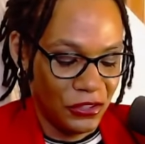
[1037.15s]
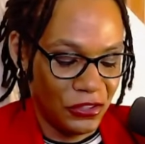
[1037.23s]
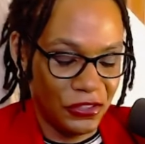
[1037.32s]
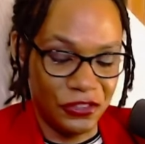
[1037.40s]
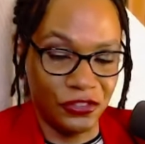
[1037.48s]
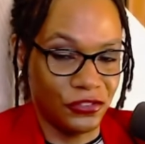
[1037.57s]

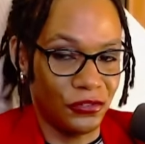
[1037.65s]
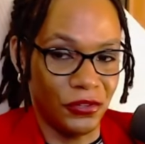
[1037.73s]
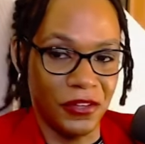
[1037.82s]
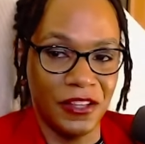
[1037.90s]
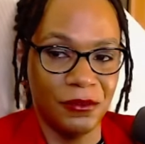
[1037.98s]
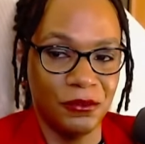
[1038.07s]
you just
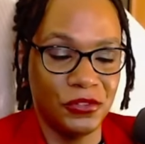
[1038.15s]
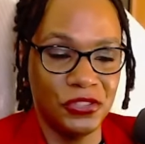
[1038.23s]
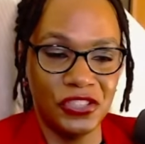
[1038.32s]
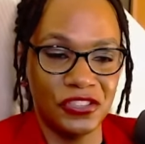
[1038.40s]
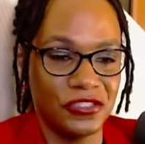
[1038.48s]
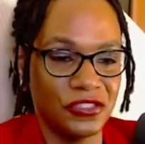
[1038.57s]
destroy them.
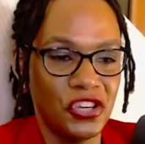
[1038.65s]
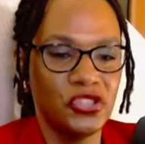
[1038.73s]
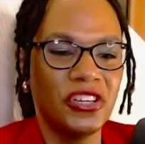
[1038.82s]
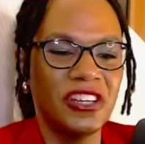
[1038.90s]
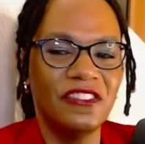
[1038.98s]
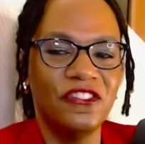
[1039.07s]

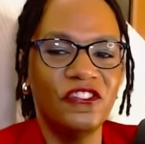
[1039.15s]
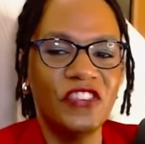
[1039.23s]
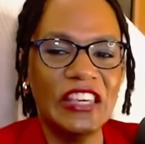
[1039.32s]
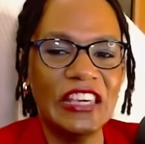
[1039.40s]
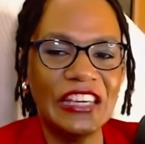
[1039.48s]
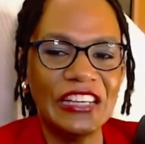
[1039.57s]
You can
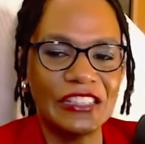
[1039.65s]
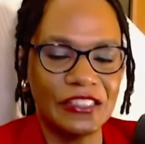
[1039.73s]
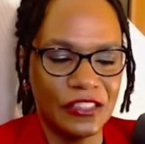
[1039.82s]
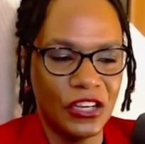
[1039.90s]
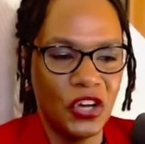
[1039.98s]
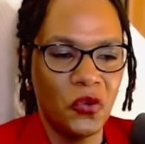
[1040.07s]

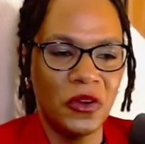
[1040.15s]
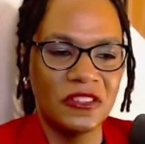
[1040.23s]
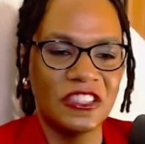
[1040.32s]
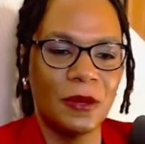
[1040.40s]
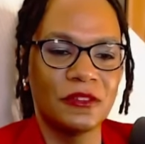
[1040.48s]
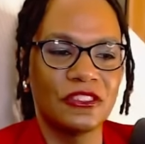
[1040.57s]
feel when
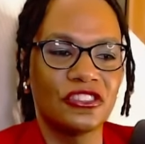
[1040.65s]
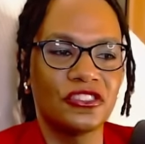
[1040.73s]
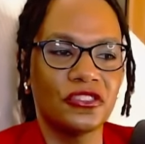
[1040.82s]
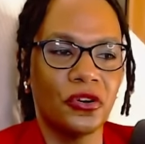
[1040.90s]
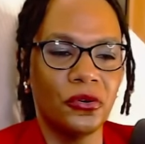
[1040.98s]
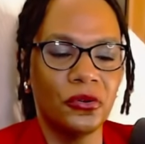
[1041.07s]
someone's
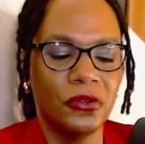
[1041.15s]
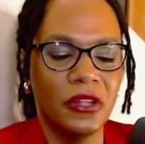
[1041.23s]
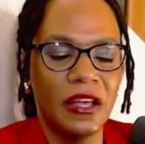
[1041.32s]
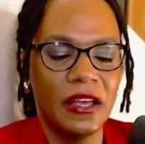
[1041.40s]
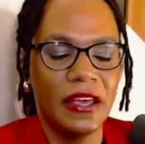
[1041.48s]
soul